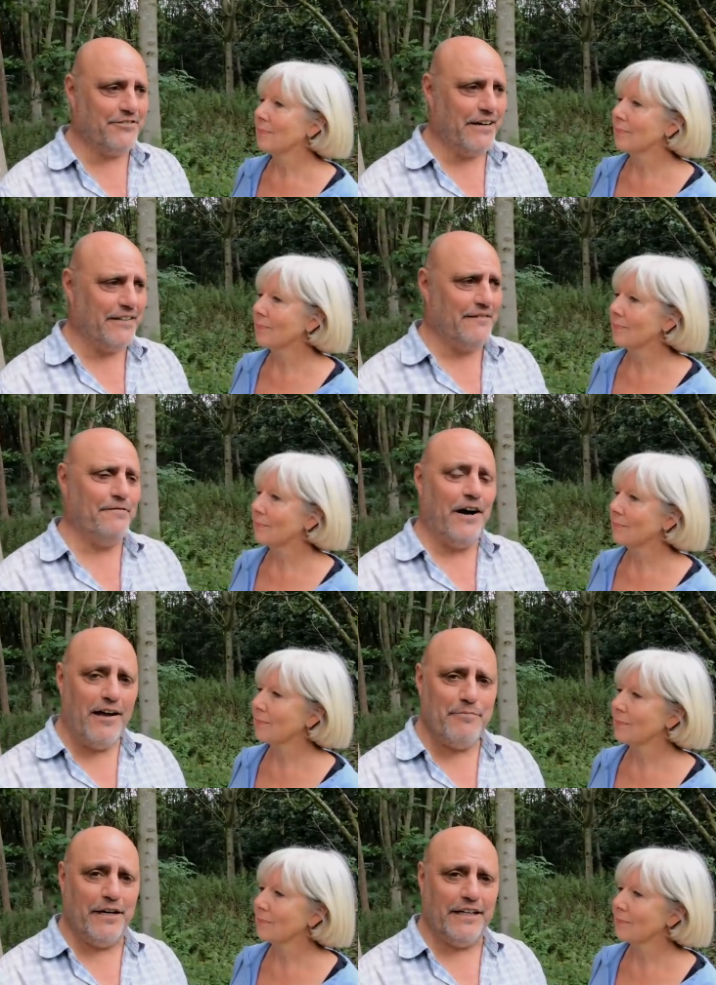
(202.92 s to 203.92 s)
Speaker 1: around, the fire
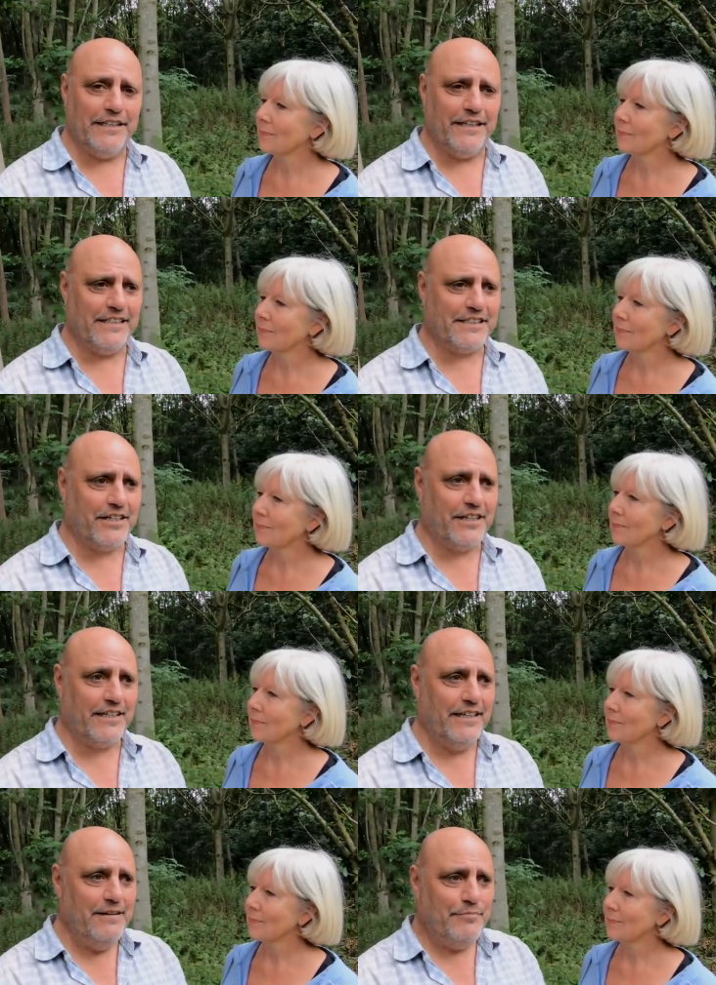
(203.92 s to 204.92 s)
put on the other side,
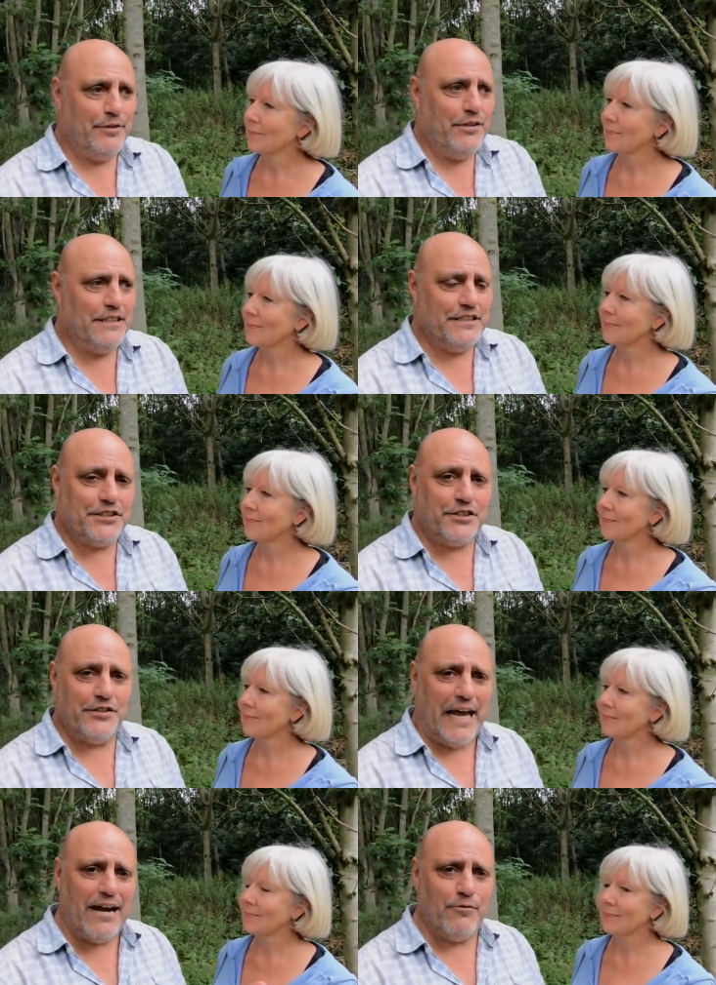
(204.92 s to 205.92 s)
purely to suit
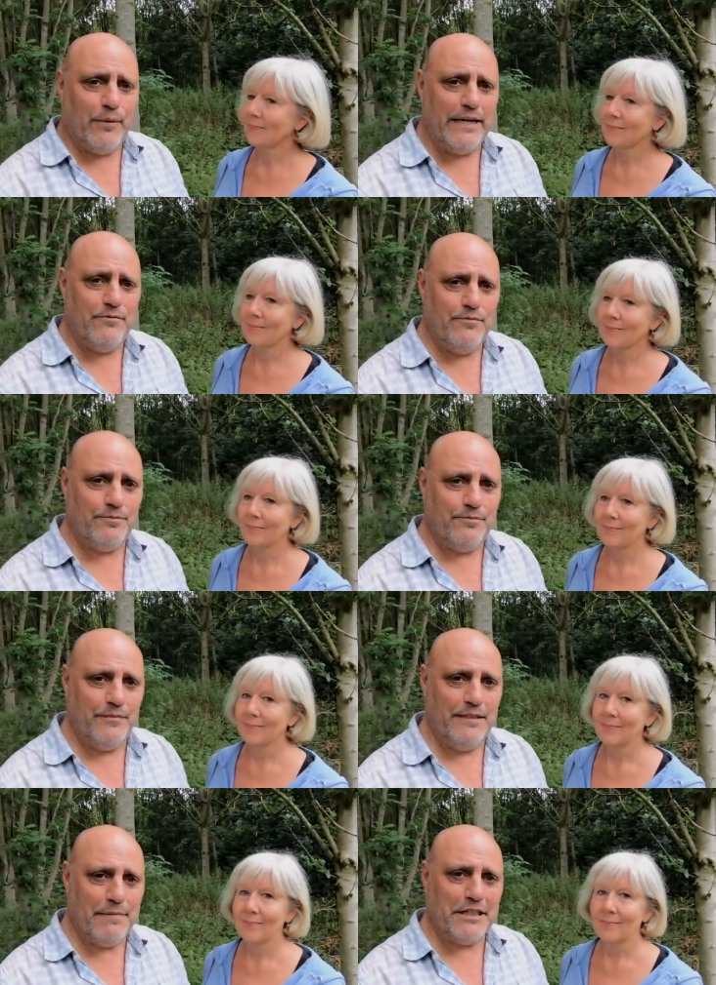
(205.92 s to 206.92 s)
how we
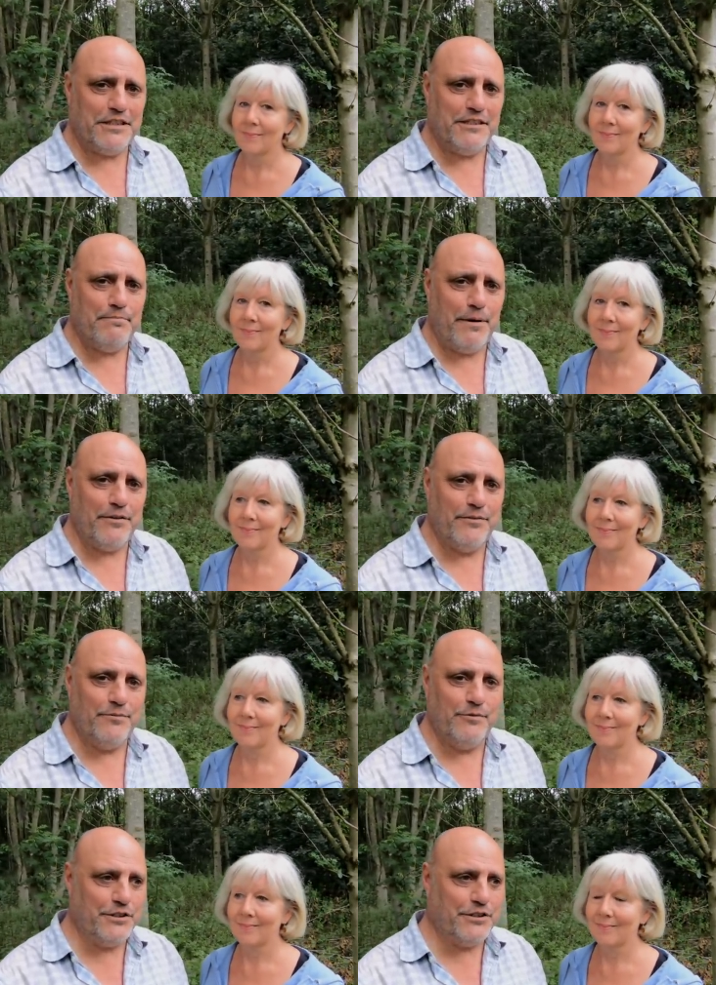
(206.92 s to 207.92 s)
imagine the boat
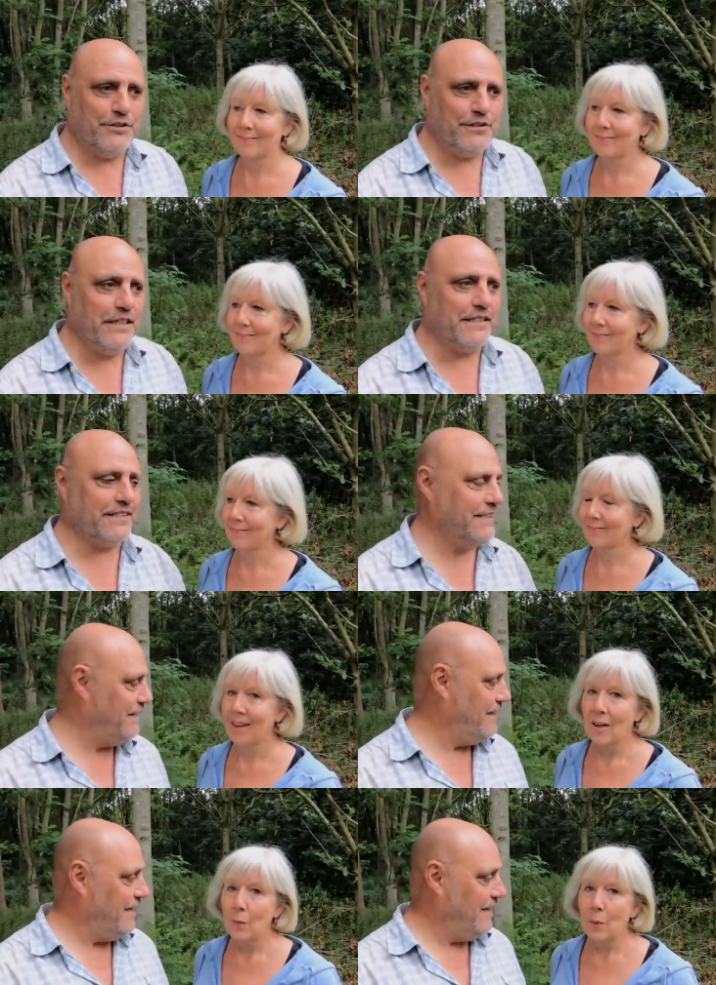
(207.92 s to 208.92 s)
would suit us.
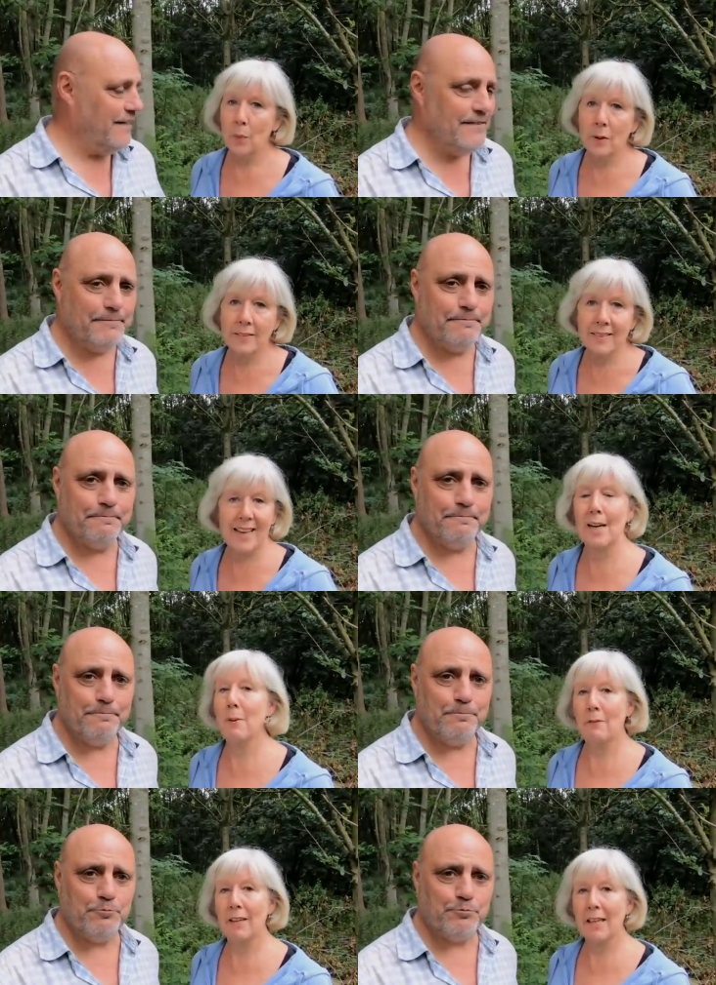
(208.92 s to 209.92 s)
Speaker 2: We want to keep a
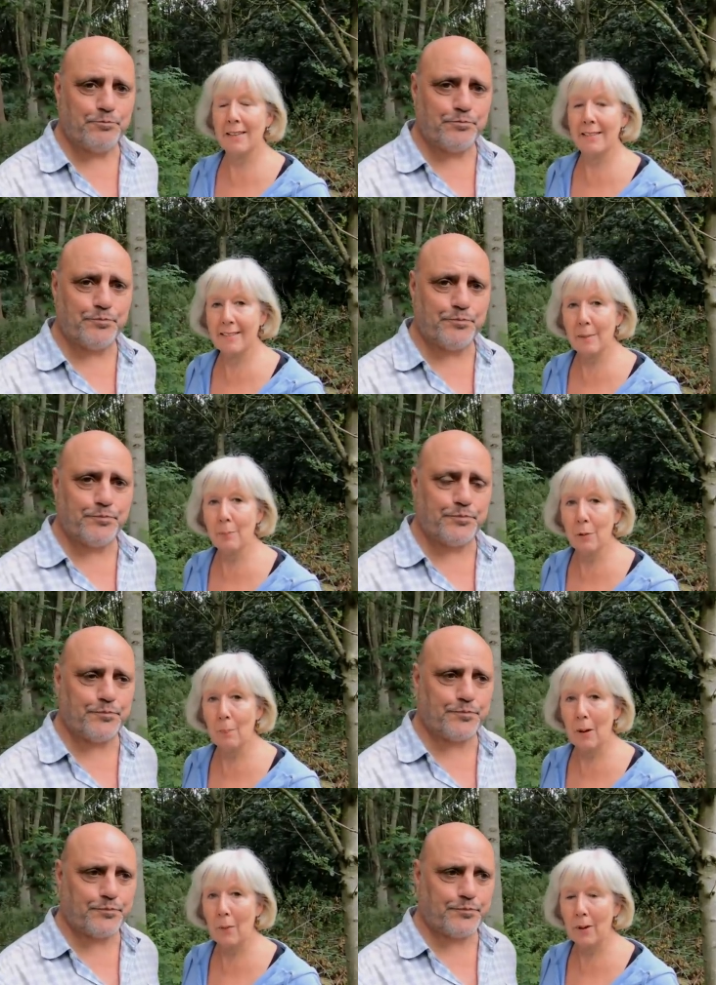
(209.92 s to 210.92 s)
really simple
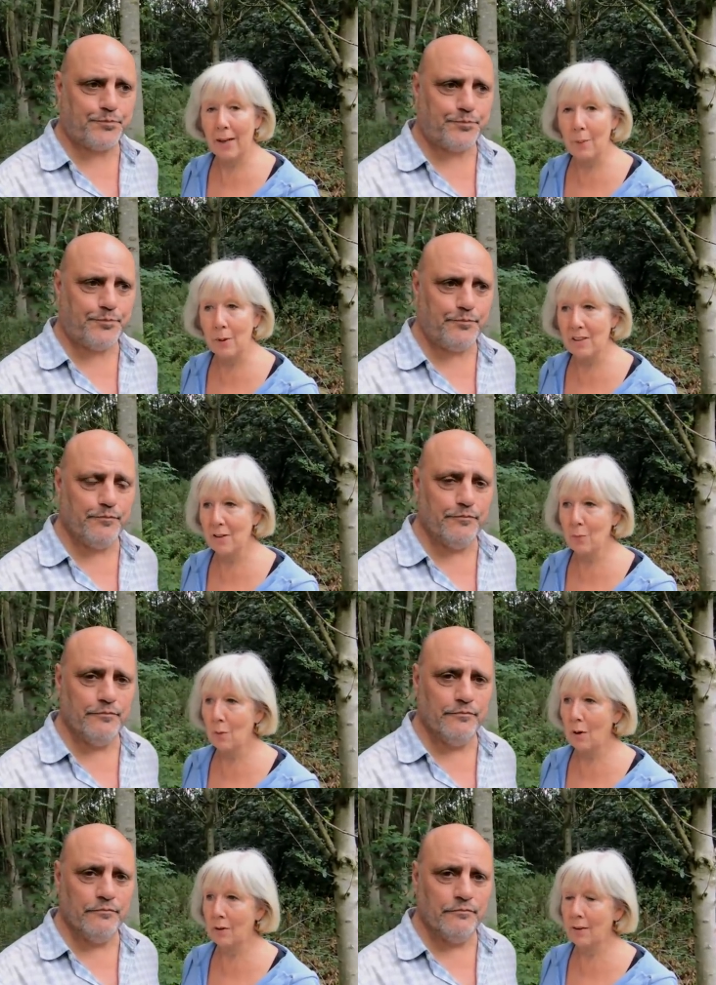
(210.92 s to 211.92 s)
boat again. We didn't
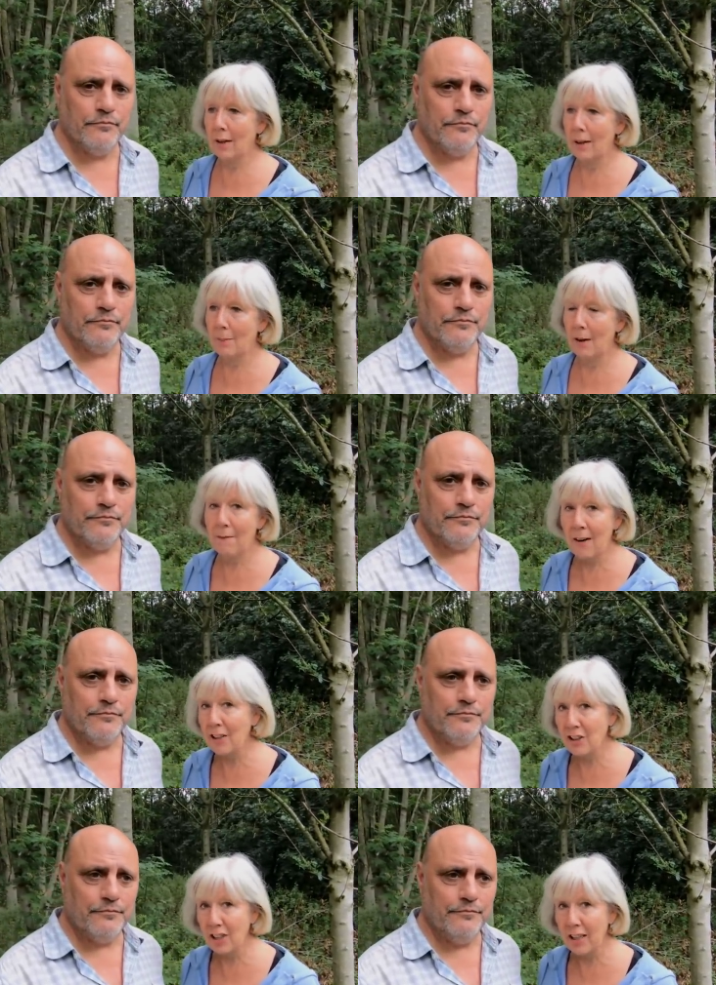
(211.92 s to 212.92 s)
want um, a
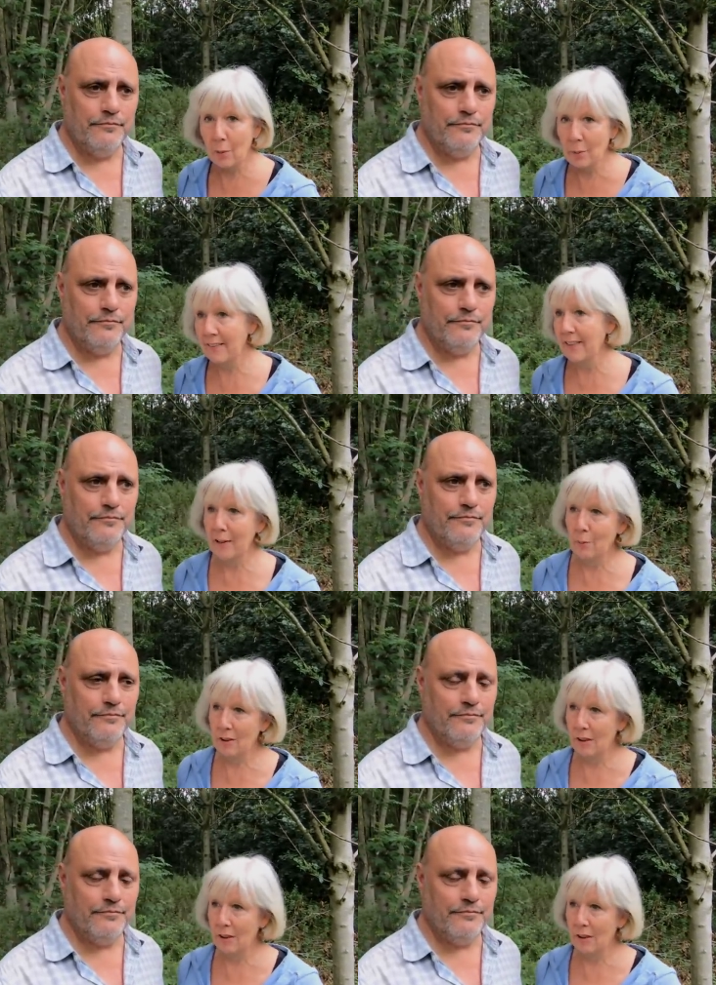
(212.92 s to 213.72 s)
flashy, all singing, all